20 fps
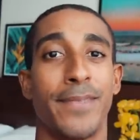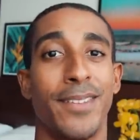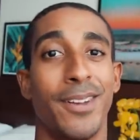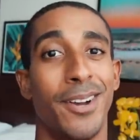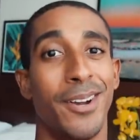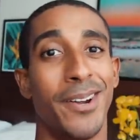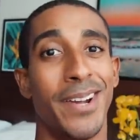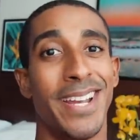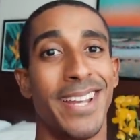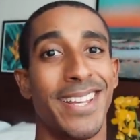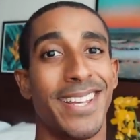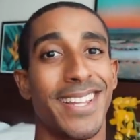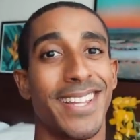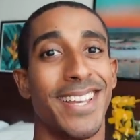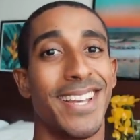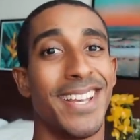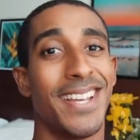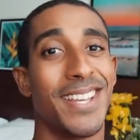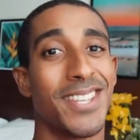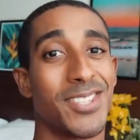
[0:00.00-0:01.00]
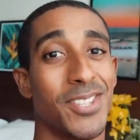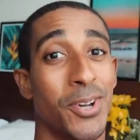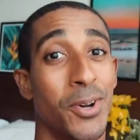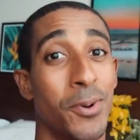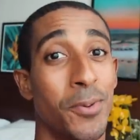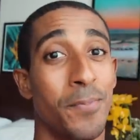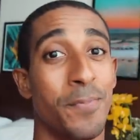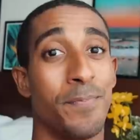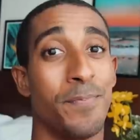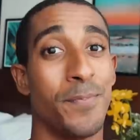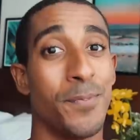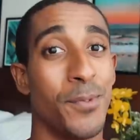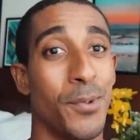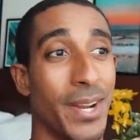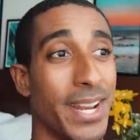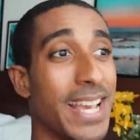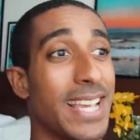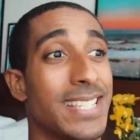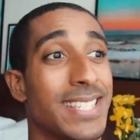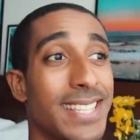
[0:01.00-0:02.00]
all right? So
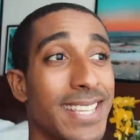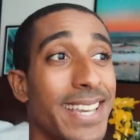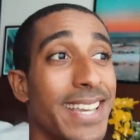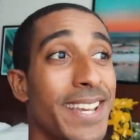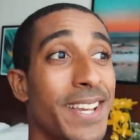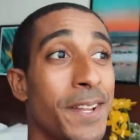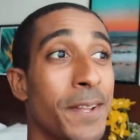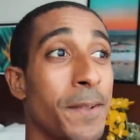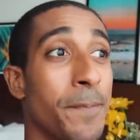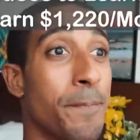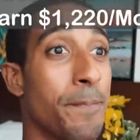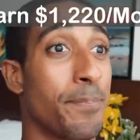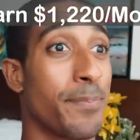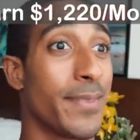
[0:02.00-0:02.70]
when I say,